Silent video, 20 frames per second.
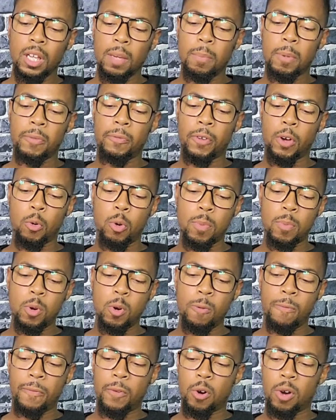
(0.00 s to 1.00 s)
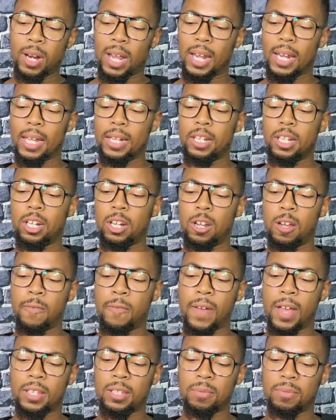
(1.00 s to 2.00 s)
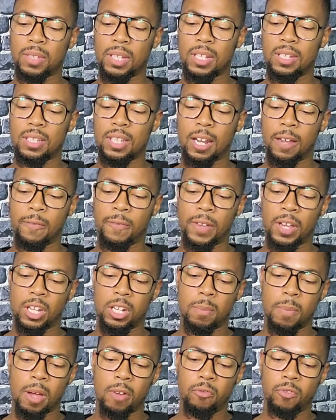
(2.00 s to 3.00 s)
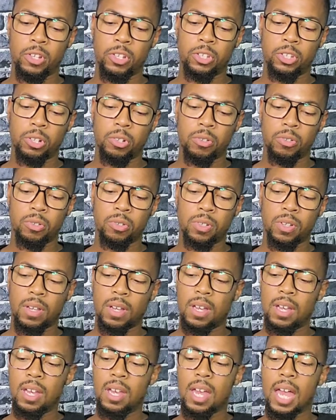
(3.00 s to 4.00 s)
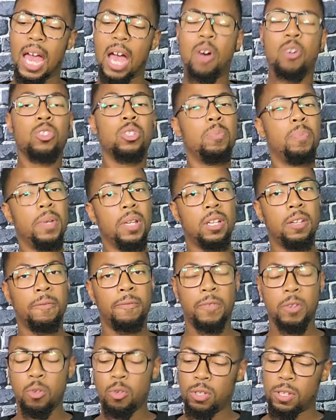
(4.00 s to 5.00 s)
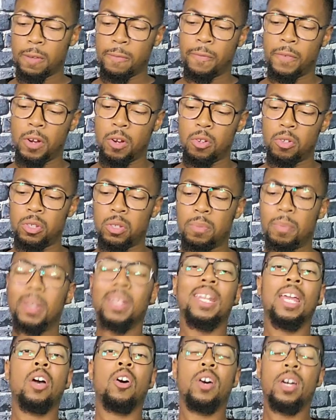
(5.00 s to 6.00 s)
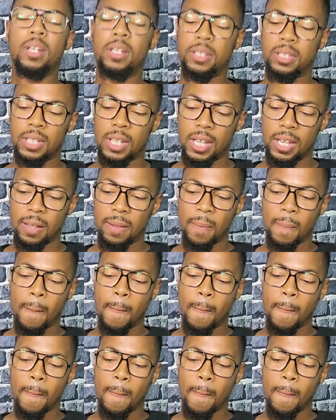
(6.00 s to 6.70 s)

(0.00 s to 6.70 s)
Before we move forward, I'd like to clarify some things that I found in my research. I was a bit confused at first, but now I understand.